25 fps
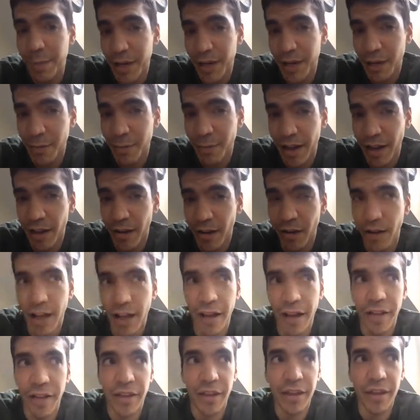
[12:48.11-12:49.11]
being male
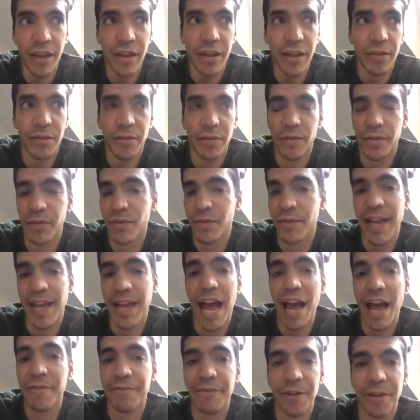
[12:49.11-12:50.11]
and the
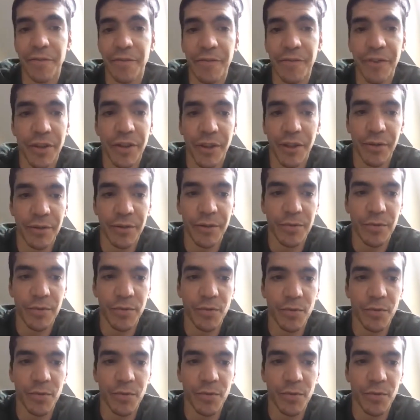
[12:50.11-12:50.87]
staff of the